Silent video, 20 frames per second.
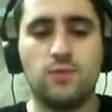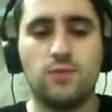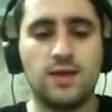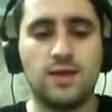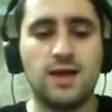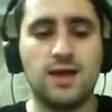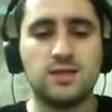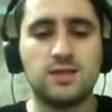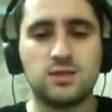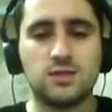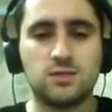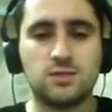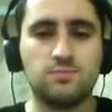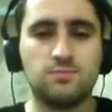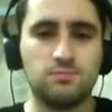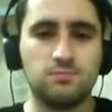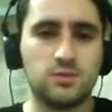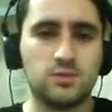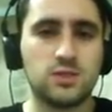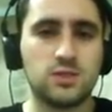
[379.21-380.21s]
when I
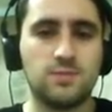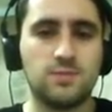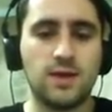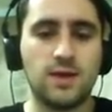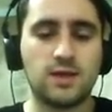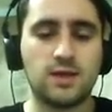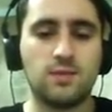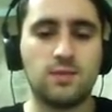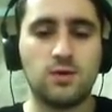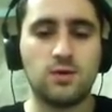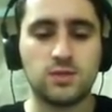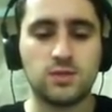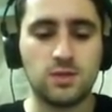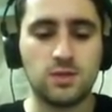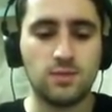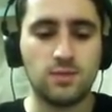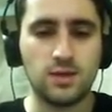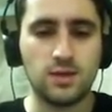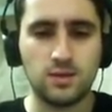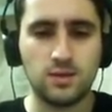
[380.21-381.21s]
suspect about
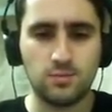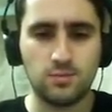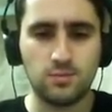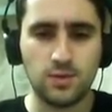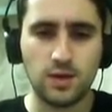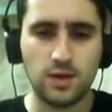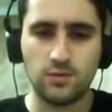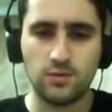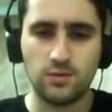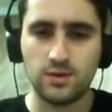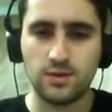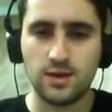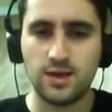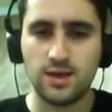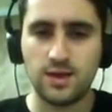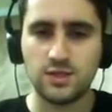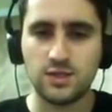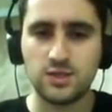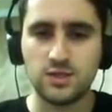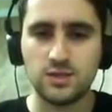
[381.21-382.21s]
somebody playing with the
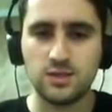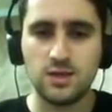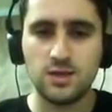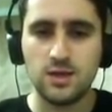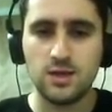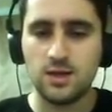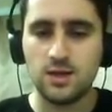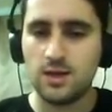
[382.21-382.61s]
engine,